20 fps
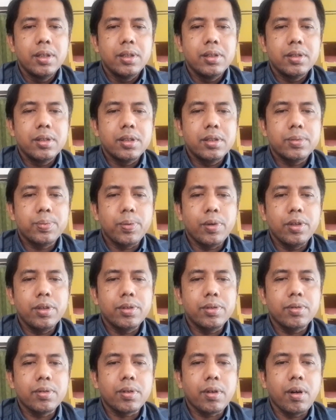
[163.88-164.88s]

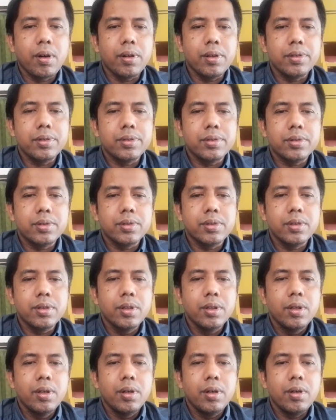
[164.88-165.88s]
respond to calls
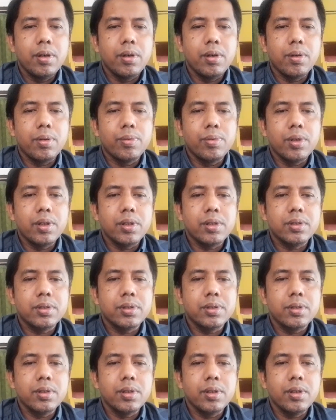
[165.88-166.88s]
or
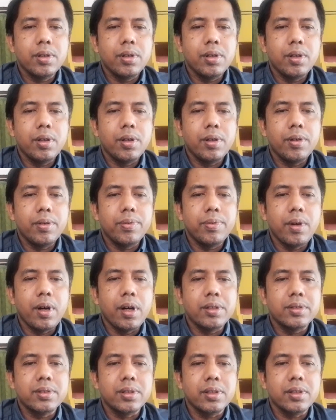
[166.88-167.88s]
words of
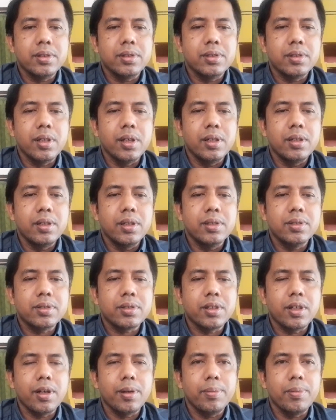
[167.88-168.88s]
others, and
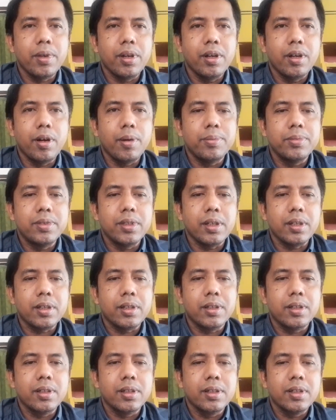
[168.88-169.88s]
describe an
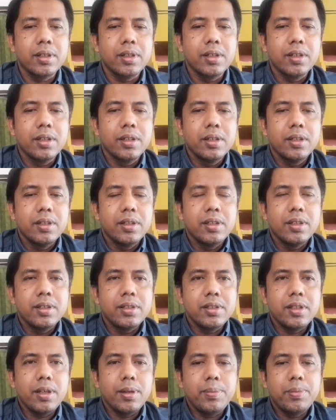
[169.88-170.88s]
object.
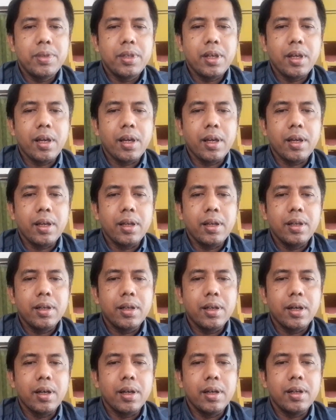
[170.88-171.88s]
ABA
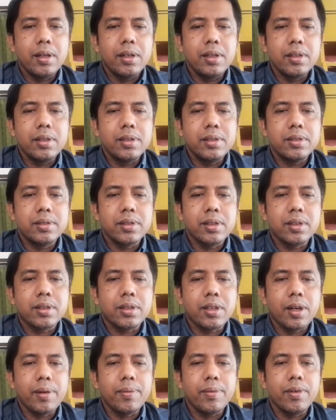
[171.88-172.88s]
is a
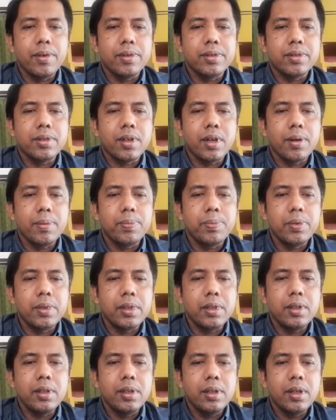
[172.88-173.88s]
type of therapy